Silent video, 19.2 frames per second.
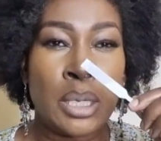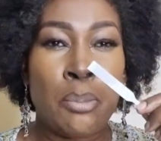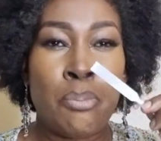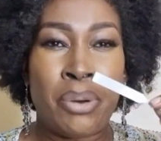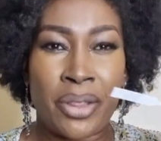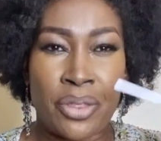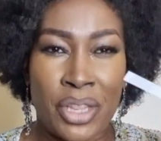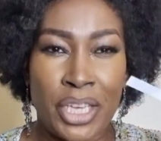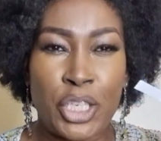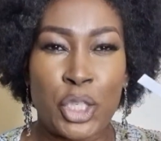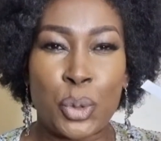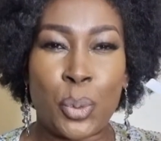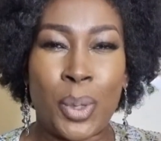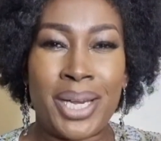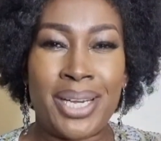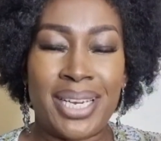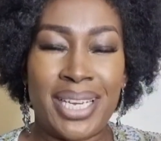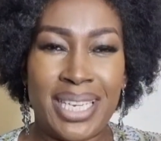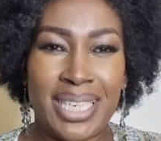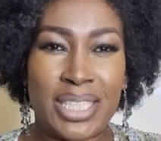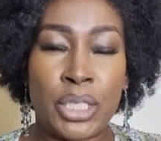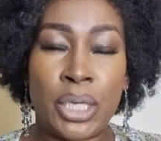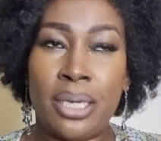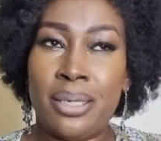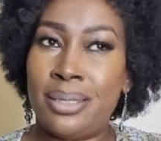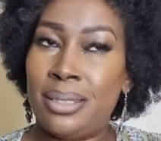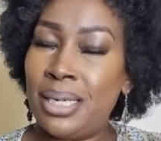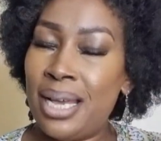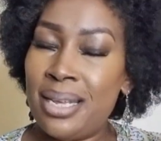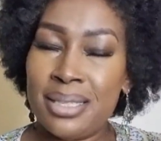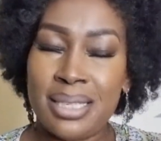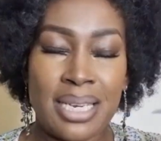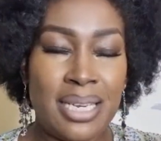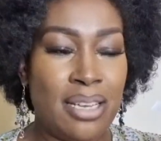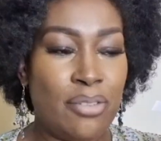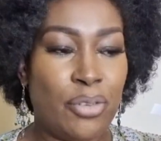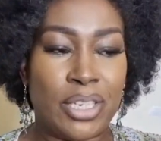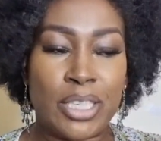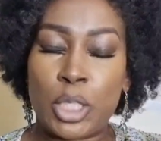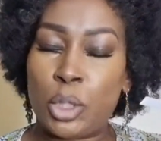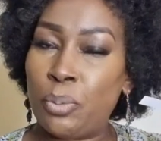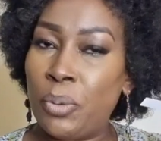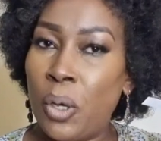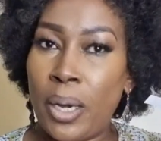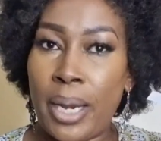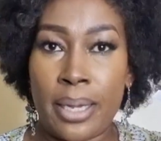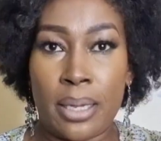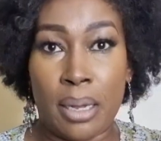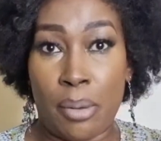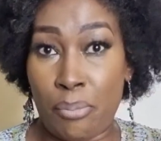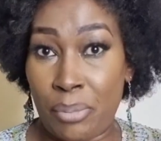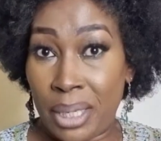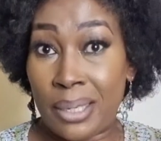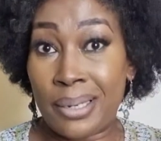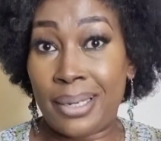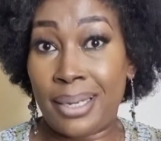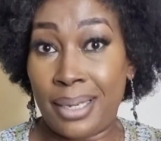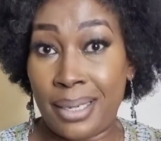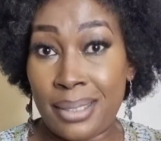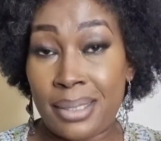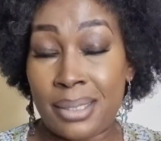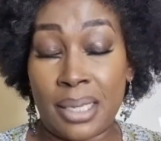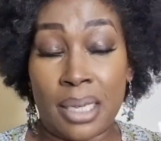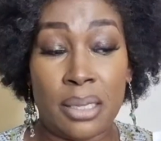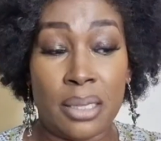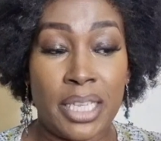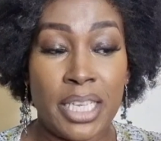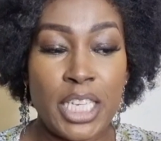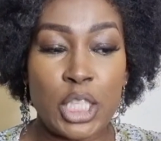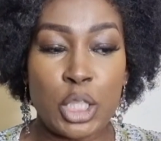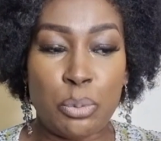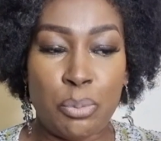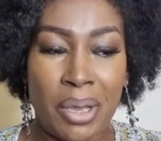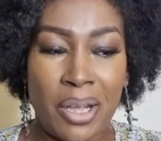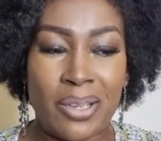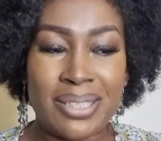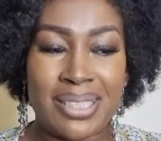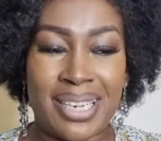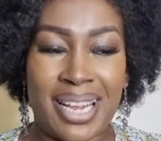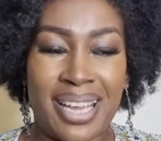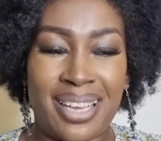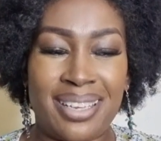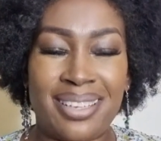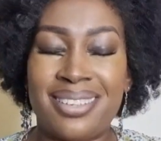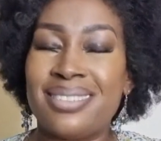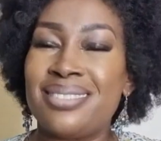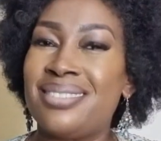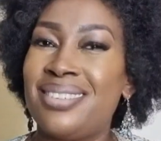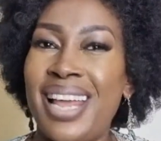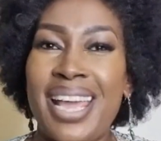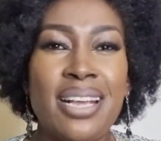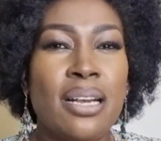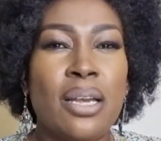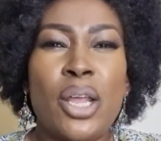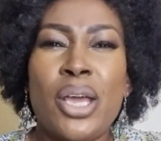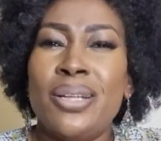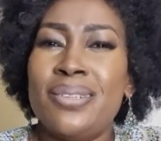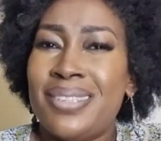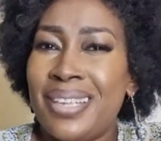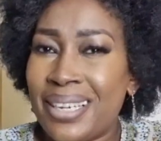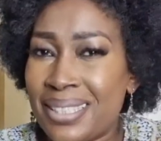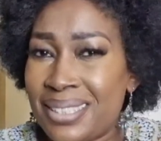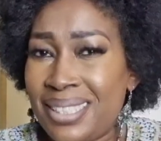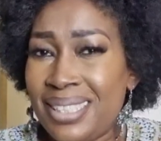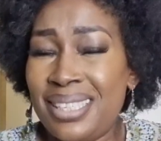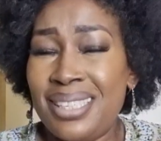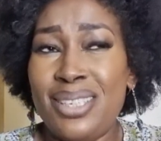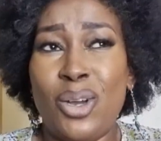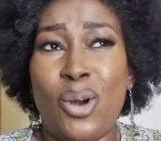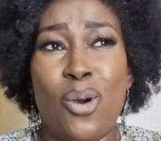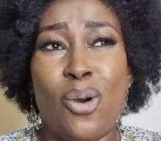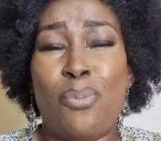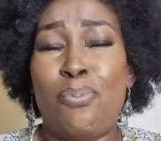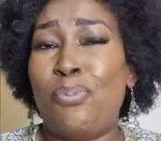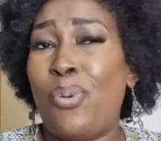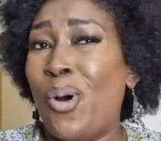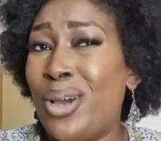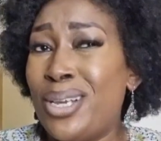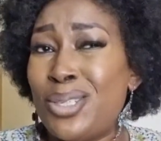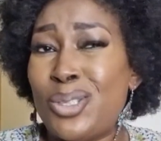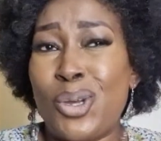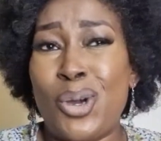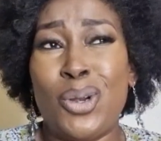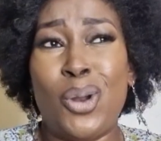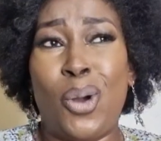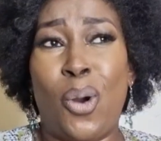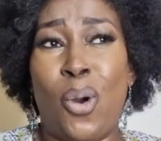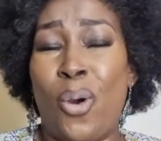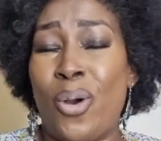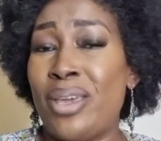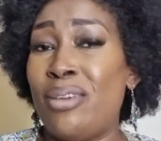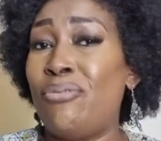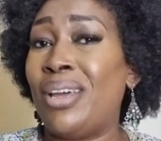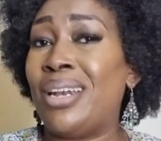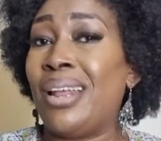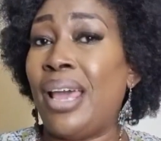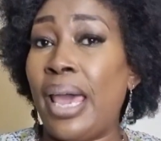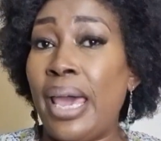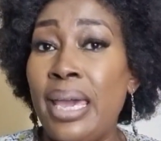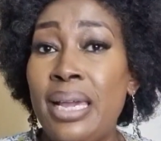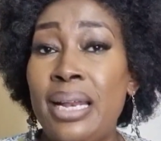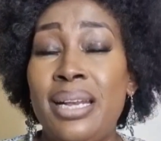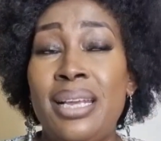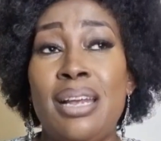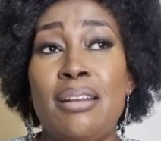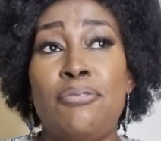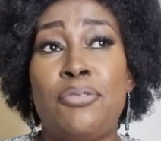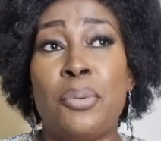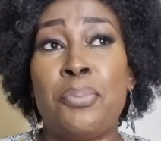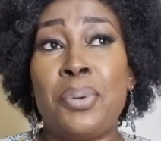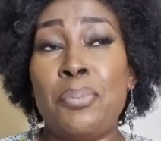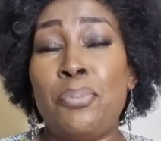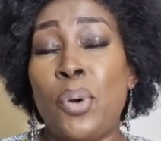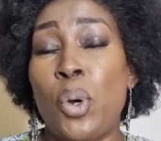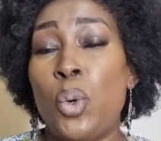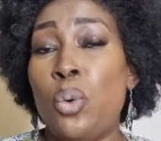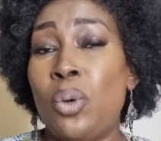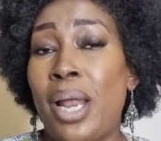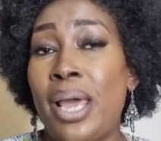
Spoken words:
But this one doesn't even smell like a Middle Eastern. This smells like L'Interdit or Poison or even Alien, for people who